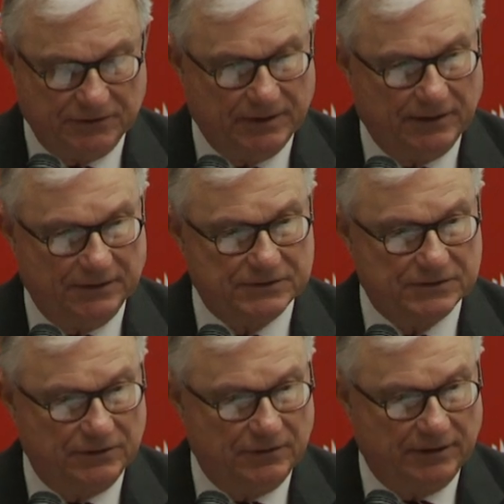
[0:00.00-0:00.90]
to
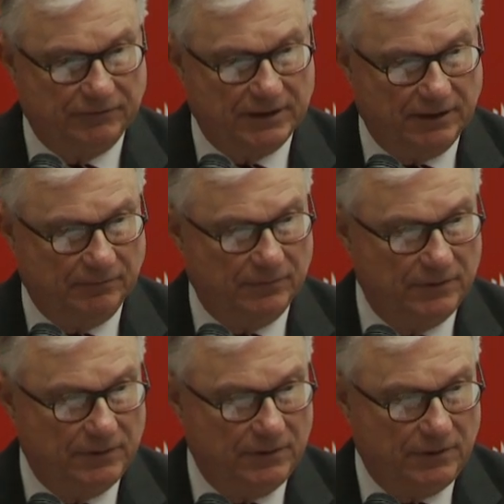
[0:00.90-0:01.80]
others who have come
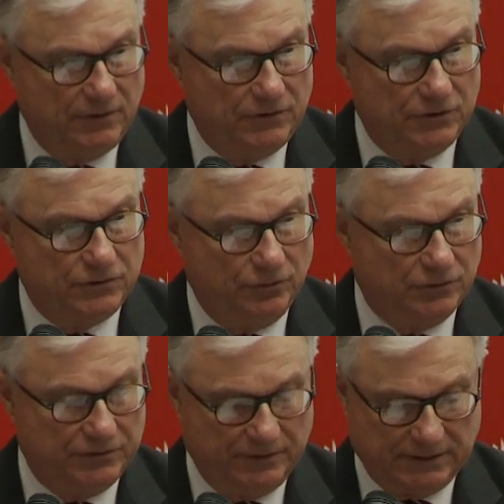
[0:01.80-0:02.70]
to
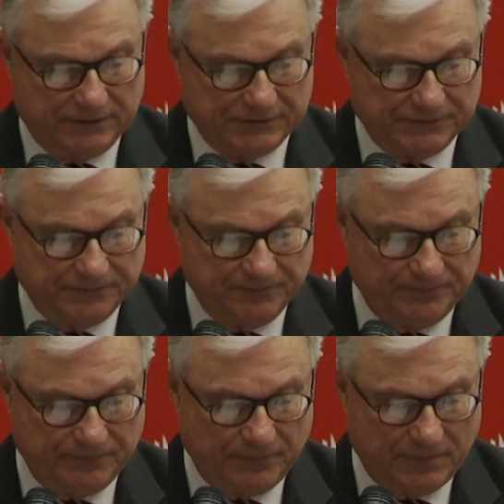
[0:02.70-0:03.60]
talk to us.
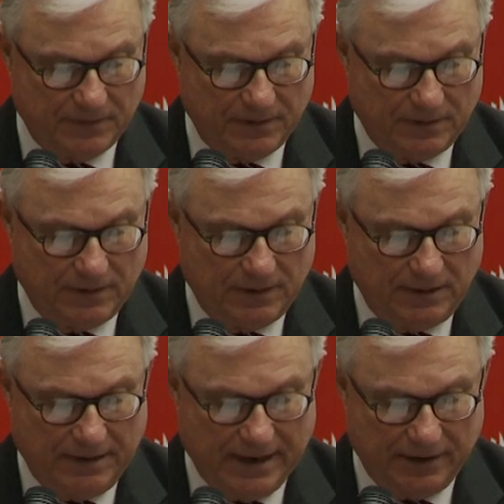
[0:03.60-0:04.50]

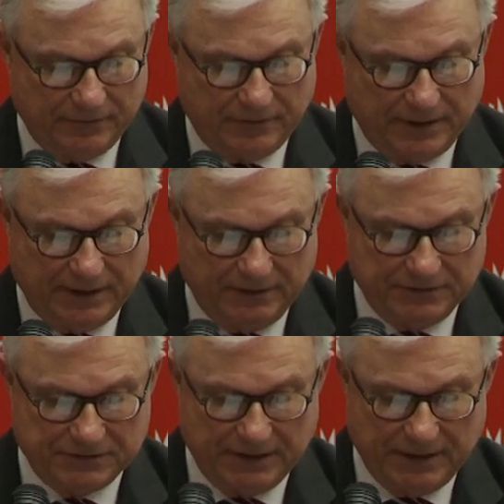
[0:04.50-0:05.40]
Now that they
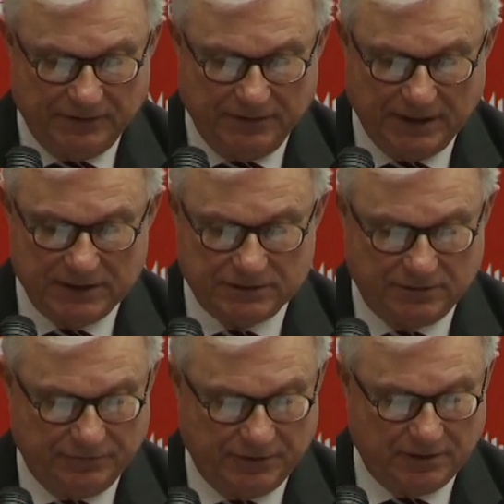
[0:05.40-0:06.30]
understand the
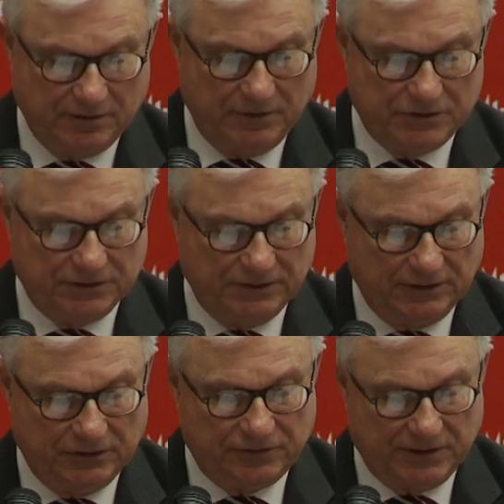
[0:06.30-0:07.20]
nature of the Commission
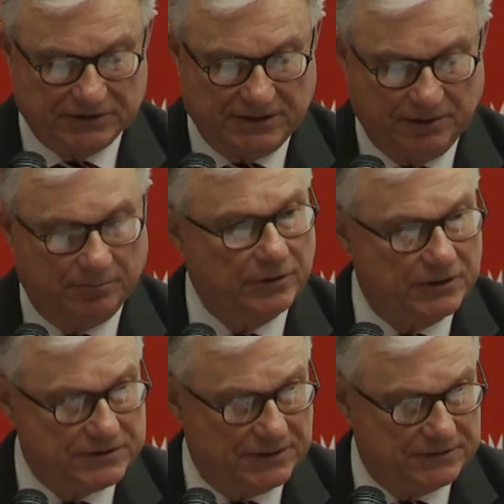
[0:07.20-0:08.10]
and trust our
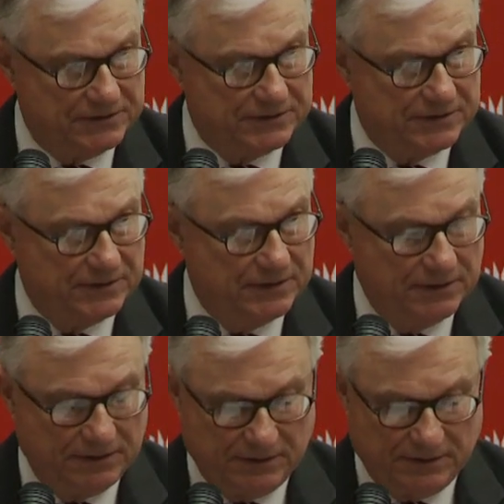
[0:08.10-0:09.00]
processes,
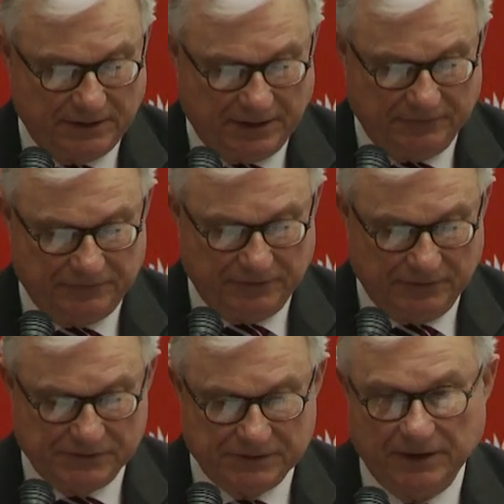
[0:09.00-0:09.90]
they
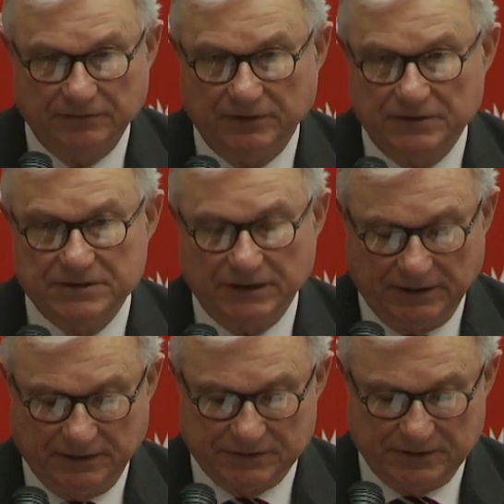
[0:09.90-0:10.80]
feel safe in
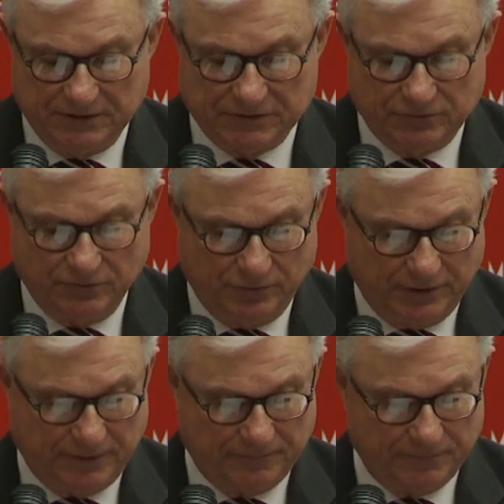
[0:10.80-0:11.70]
telling us their
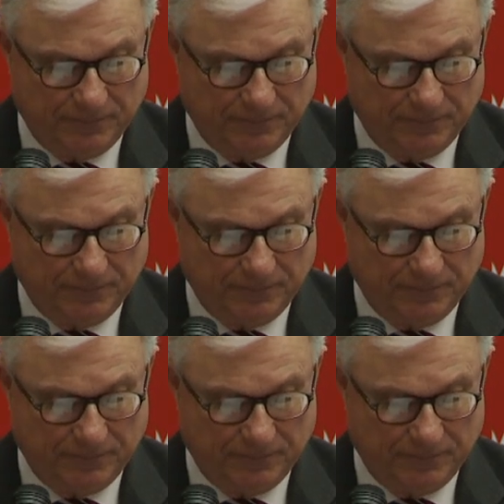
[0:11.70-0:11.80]
story.